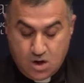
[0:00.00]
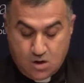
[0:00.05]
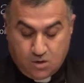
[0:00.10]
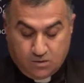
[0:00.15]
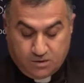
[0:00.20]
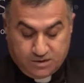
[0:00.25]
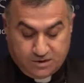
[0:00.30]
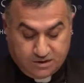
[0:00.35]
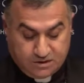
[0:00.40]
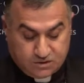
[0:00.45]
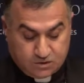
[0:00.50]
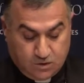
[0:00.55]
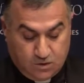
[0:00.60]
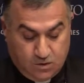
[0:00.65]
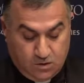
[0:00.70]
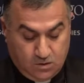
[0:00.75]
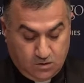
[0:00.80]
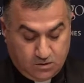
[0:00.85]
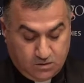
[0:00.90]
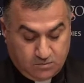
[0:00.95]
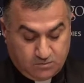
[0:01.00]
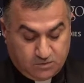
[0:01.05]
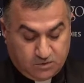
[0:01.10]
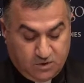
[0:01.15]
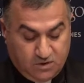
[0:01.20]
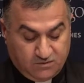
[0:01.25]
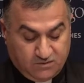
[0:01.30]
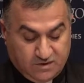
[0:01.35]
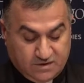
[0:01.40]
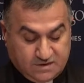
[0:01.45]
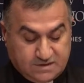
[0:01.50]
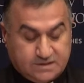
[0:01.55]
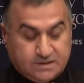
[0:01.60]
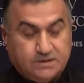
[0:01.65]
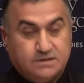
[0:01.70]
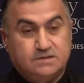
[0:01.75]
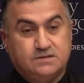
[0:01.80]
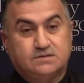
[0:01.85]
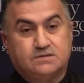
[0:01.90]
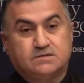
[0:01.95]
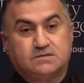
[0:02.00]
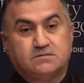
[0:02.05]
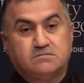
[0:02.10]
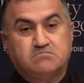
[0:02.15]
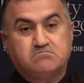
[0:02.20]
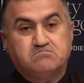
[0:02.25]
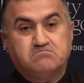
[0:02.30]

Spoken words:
with its own provinces,